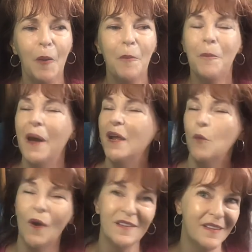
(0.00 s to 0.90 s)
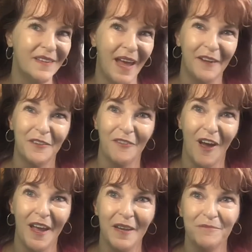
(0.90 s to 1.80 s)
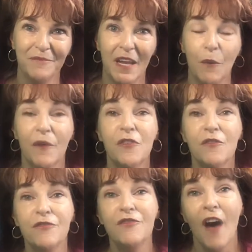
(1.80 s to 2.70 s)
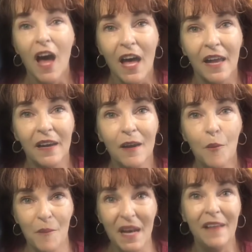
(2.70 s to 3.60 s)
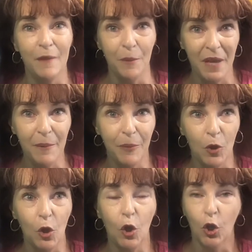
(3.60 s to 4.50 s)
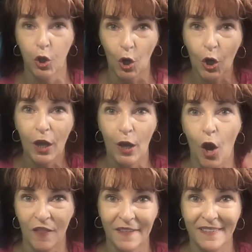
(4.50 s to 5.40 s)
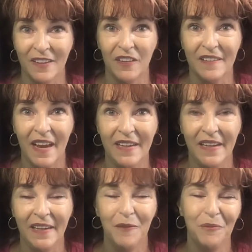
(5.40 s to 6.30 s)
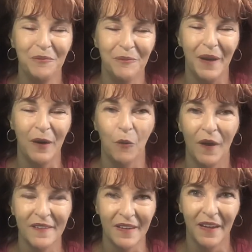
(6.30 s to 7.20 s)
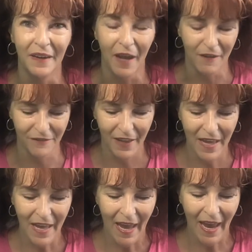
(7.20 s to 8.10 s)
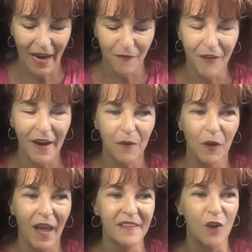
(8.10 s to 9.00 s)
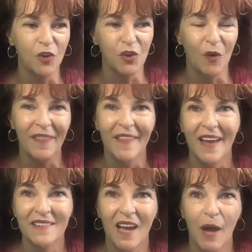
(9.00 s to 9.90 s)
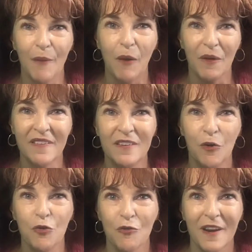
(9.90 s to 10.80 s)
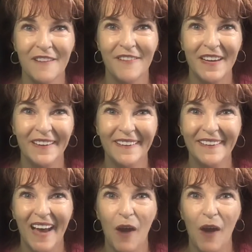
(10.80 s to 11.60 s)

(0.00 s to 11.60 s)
But it wasn't satisfying. It was fun meeting the people, learning all the skills I needed, but it wasn't enough. And I finally realized during that time I was still grieving.